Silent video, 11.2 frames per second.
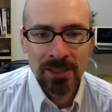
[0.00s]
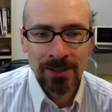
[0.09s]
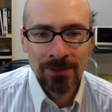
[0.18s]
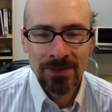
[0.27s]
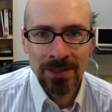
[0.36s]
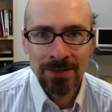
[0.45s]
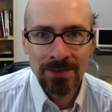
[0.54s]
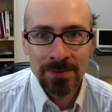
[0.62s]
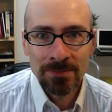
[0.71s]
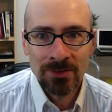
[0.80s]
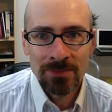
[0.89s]
because it
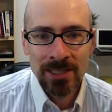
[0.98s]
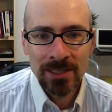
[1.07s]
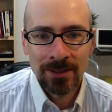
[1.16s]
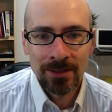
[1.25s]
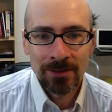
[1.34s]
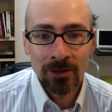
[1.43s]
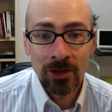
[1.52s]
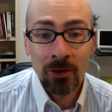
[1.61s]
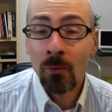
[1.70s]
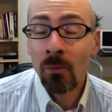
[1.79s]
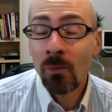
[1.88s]
seems to me that
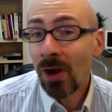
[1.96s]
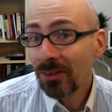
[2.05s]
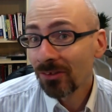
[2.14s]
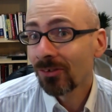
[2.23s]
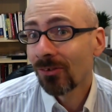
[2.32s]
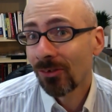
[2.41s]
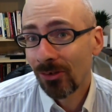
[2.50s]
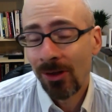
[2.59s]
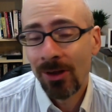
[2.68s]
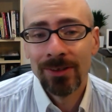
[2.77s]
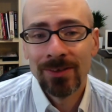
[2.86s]
whether or
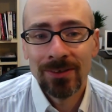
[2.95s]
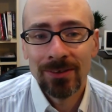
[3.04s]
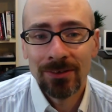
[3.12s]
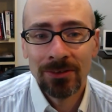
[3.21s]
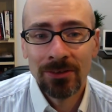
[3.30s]
not